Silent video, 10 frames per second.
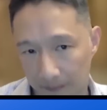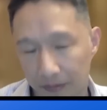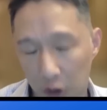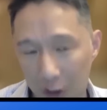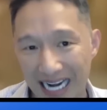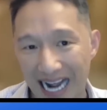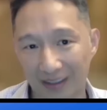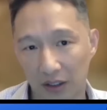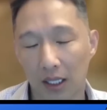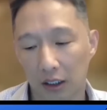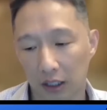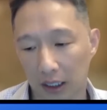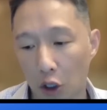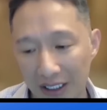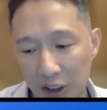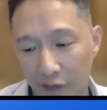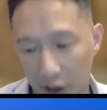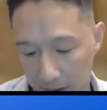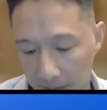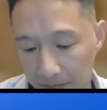looking at gold and
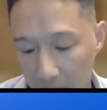silver.